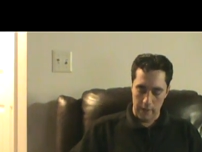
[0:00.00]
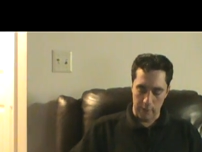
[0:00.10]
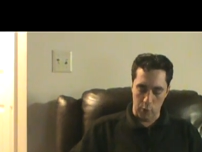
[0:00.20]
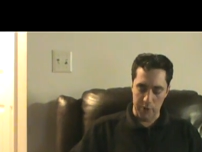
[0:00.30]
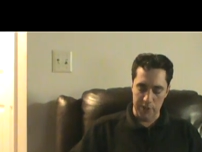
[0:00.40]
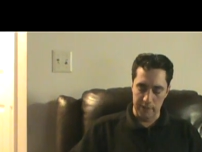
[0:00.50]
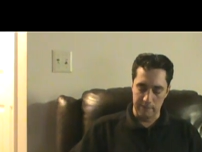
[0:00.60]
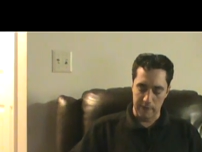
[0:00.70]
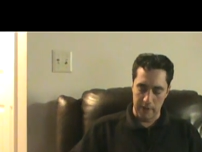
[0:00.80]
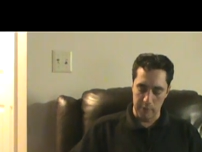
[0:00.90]
The Christian
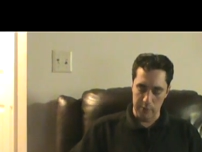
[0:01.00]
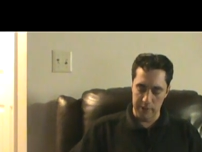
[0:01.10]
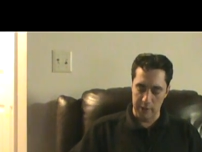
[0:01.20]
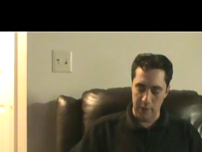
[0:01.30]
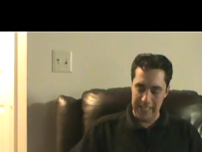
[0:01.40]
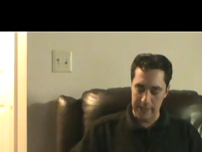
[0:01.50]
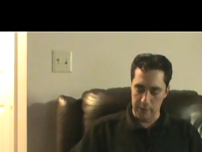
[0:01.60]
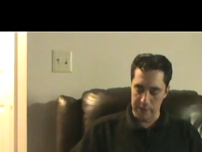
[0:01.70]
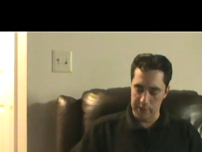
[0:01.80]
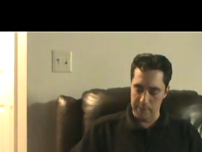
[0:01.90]
fathers, in their
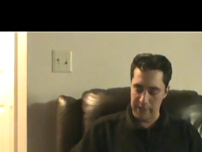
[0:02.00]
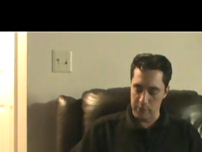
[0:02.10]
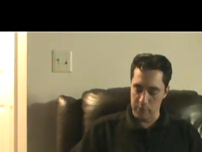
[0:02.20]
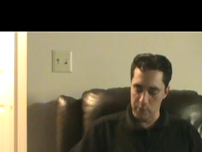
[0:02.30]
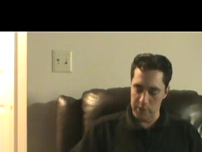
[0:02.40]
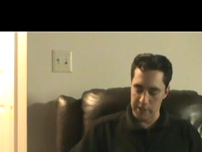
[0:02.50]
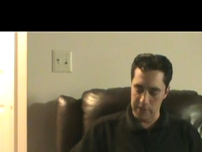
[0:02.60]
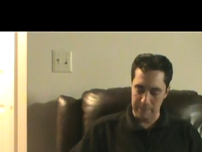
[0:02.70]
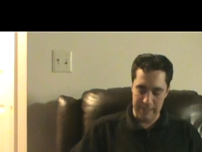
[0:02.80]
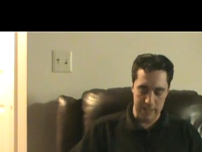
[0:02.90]
eagerness to make their new
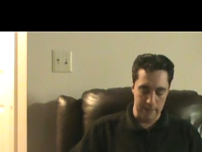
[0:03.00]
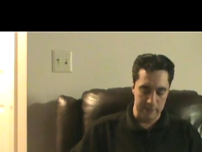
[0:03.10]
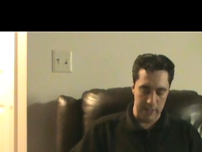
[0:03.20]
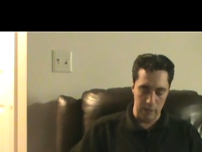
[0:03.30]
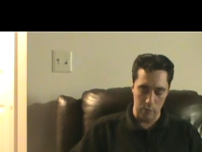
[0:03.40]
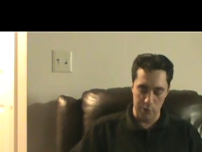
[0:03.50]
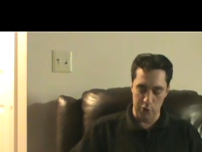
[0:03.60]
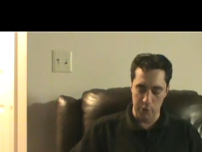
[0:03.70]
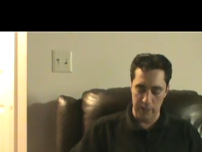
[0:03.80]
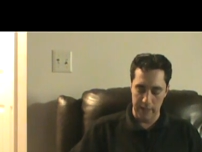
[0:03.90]
system dovetail with
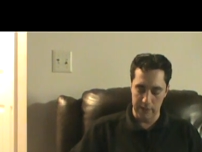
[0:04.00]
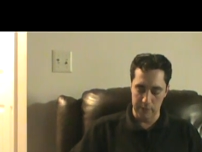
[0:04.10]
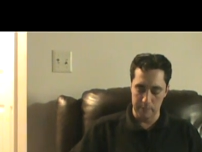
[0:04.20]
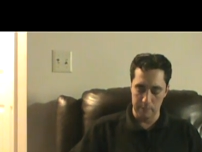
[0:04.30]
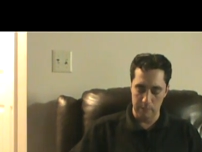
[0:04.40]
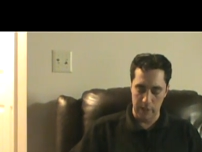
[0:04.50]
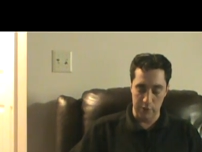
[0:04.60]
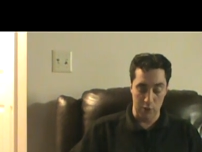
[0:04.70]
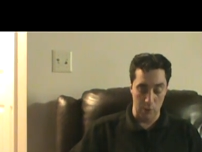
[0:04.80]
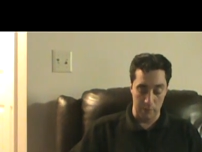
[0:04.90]
Judaism
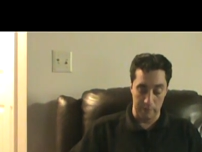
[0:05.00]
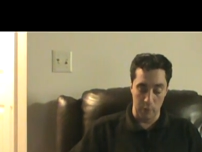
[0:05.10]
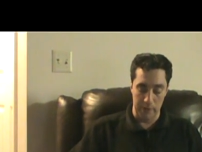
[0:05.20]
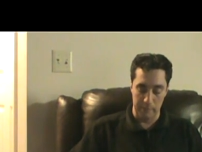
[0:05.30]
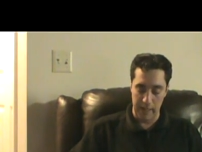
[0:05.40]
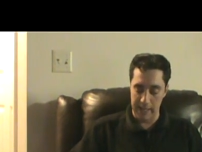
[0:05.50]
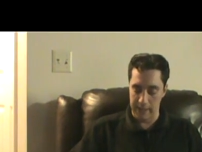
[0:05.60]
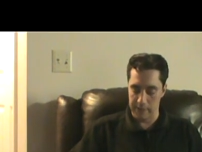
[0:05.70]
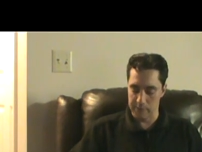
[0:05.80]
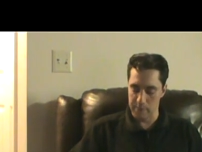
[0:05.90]
and so avoid
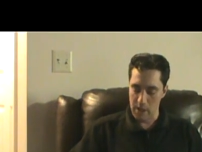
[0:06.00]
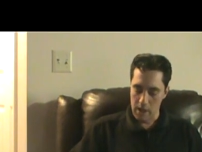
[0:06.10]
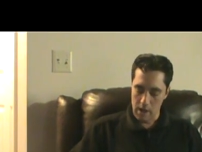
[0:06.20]
paganism,